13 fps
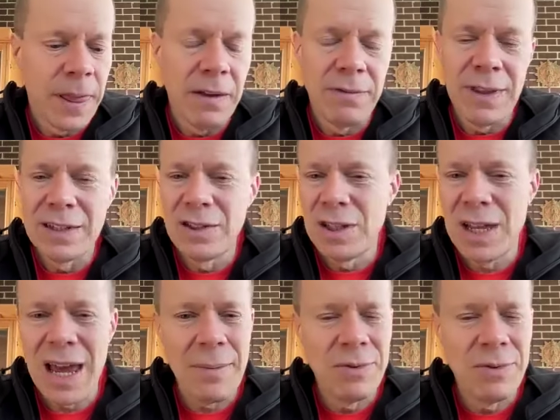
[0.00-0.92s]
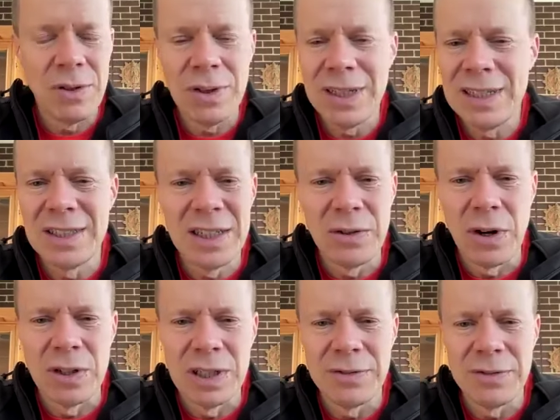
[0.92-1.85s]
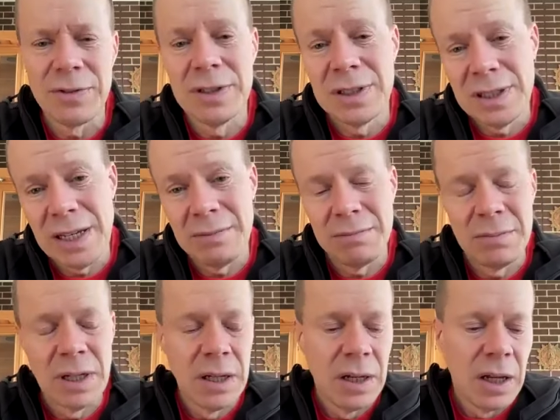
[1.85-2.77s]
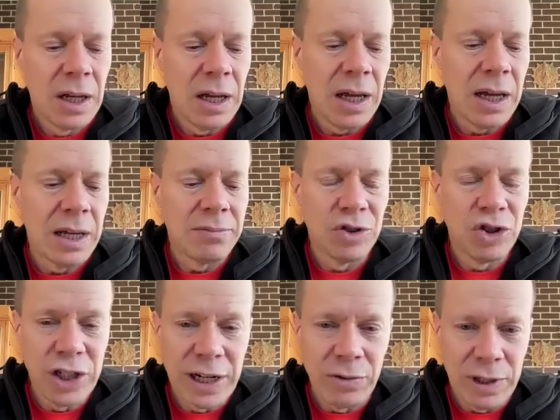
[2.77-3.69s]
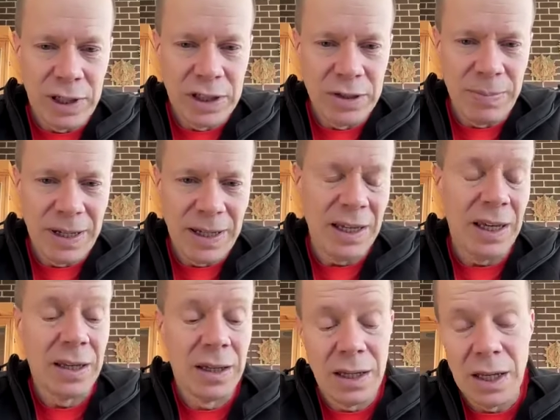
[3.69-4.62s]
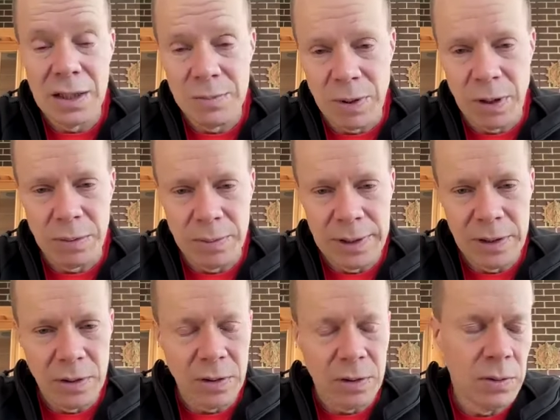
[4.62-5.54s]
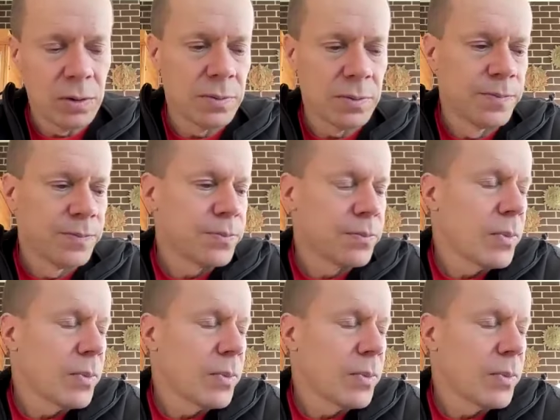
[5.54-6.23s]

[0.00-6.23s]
If there's absolutely zero difference, then generally speaking, it's probably not gluten.